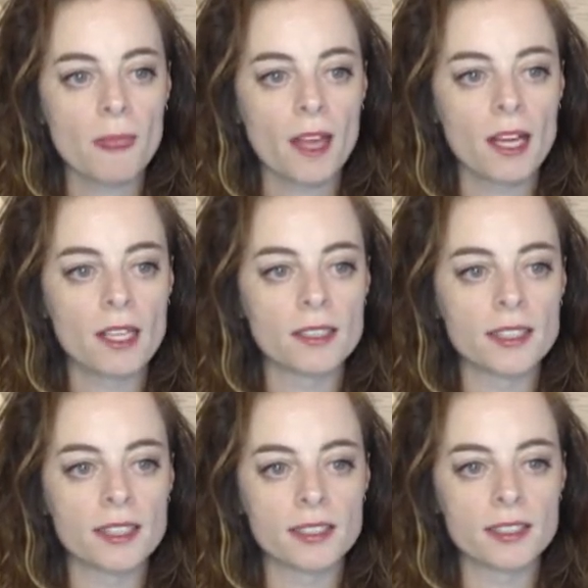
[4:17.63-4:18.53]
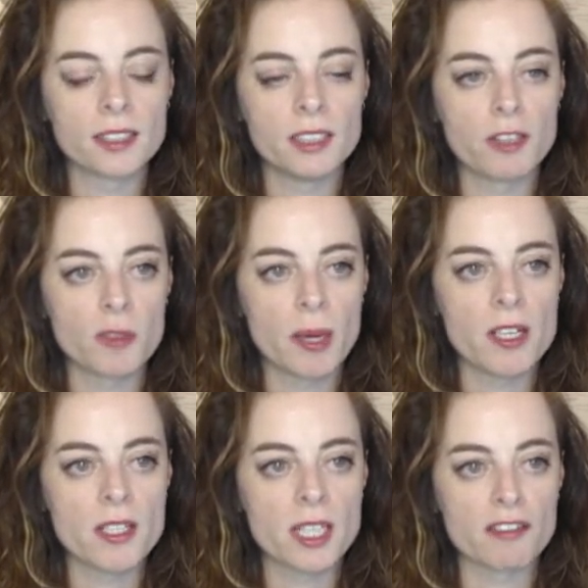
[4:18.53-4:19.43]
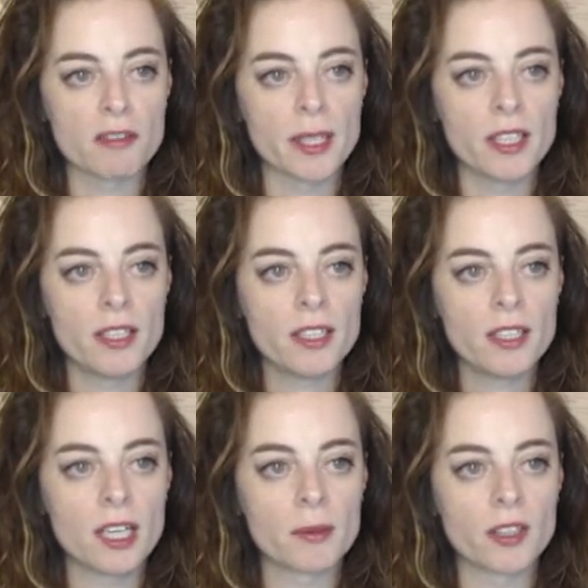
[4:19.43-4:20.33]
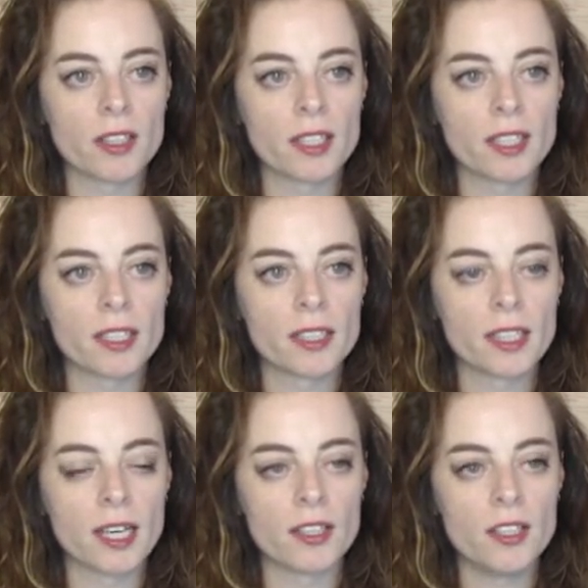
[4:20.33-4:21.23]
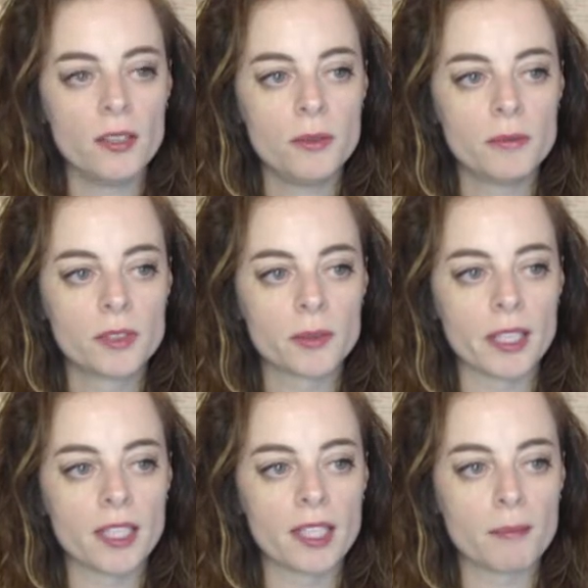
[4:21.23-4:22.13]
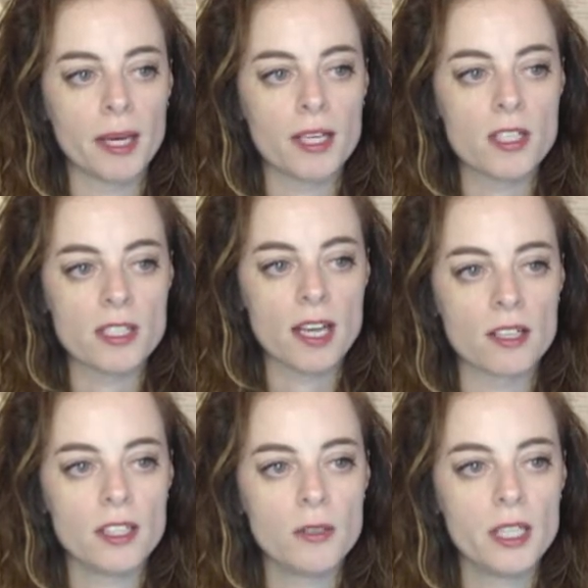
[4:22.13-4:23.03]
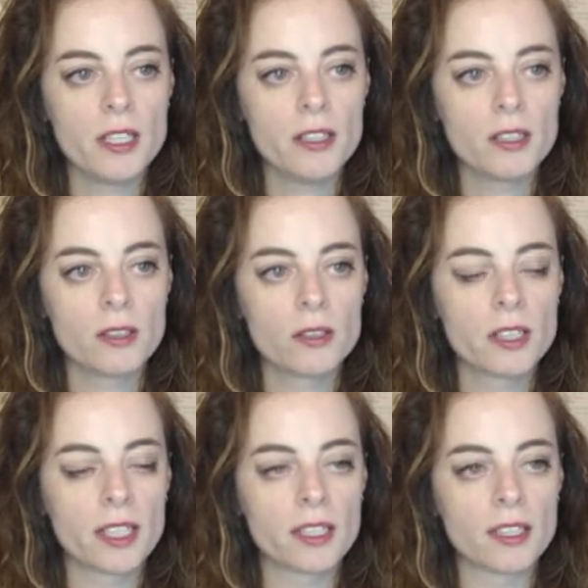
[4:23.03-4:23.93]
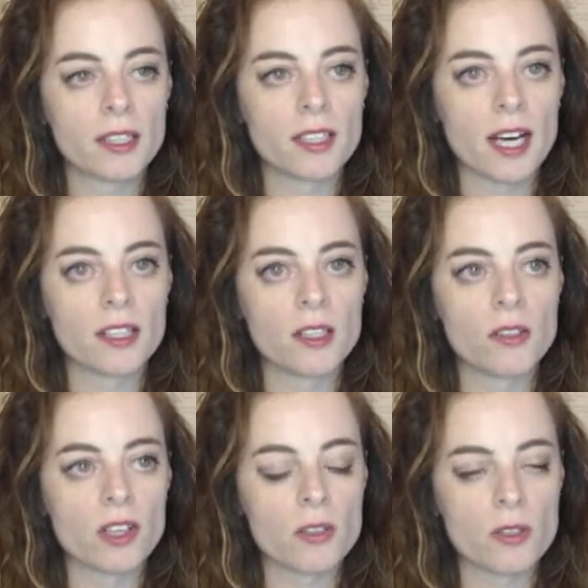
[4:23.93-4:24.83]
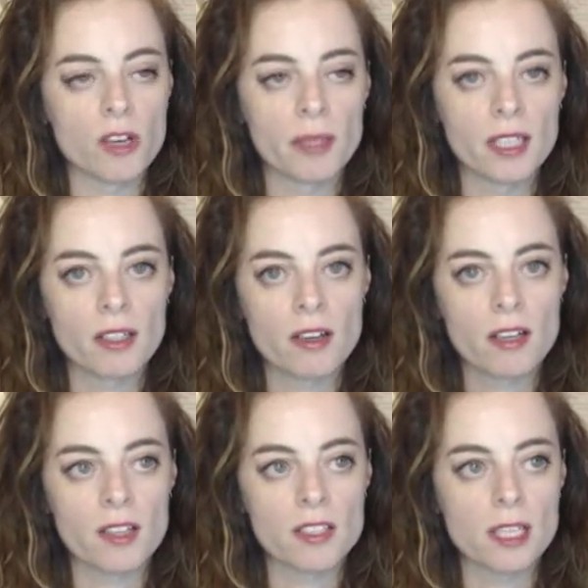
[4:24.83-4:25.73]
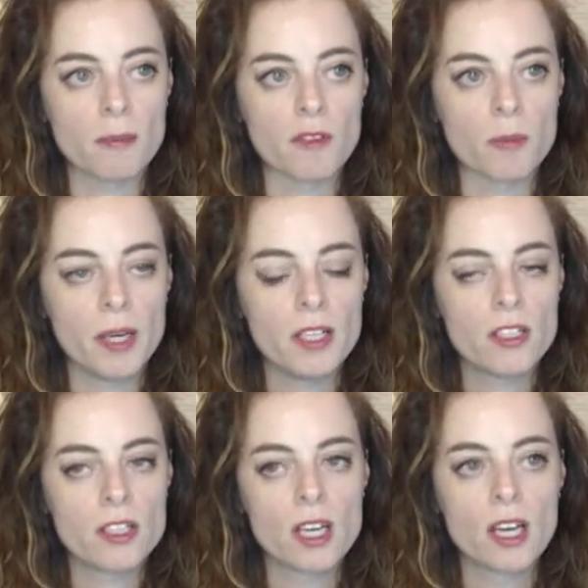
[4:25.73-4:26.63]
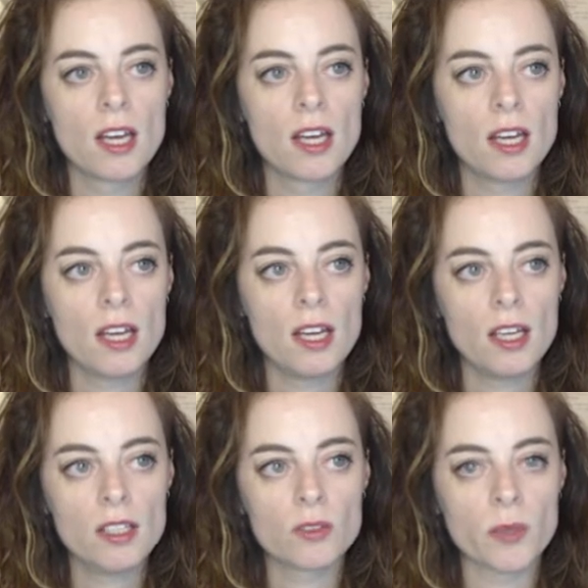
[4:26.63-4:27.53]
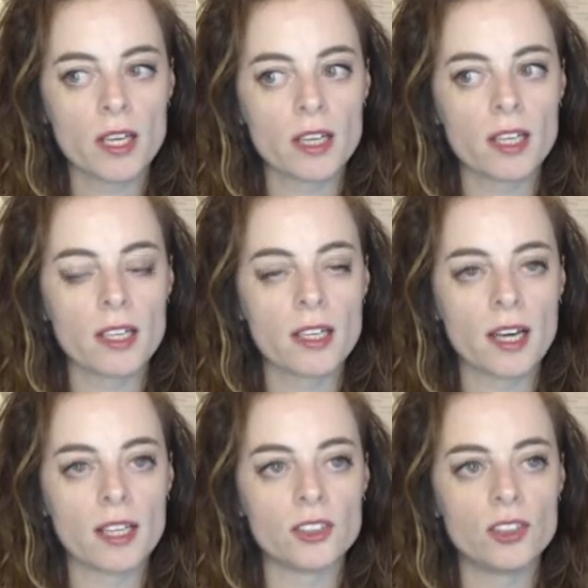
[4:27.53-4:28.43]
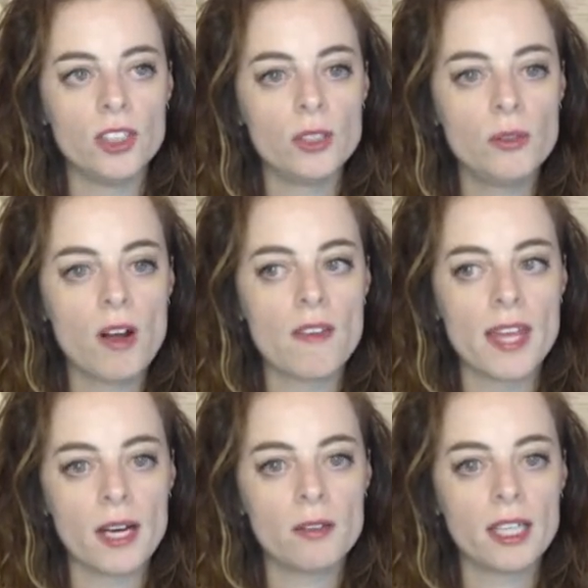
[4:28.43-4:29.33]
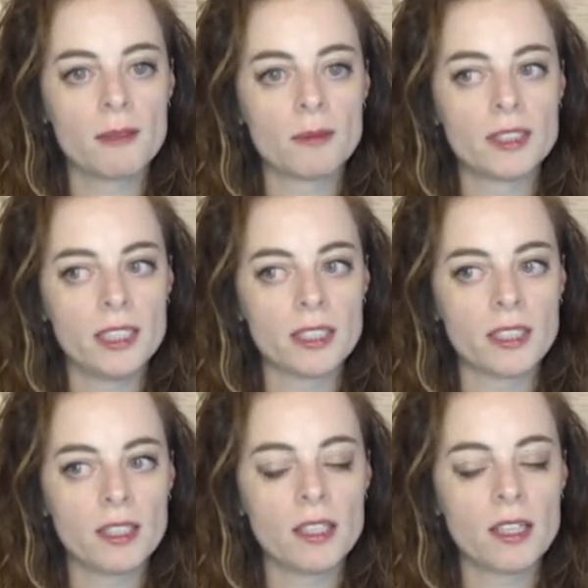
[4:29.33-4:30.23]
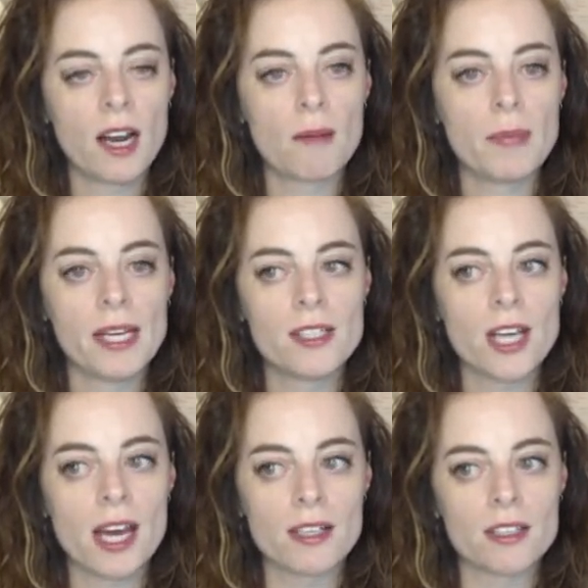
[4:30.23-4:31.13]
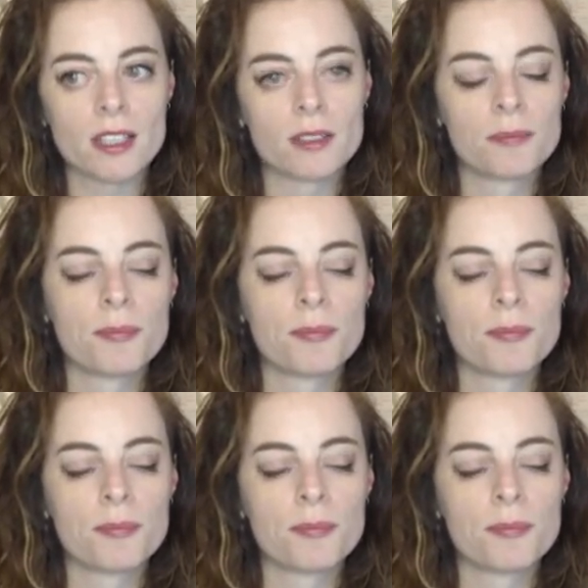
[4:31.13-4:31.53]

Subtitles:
There's default pages there for me here. I'm going to click add new. So I can click pages, new here, or I can click the add new that you saw me click on at the top of the page. And when I click add new, now I am seeing a page editor.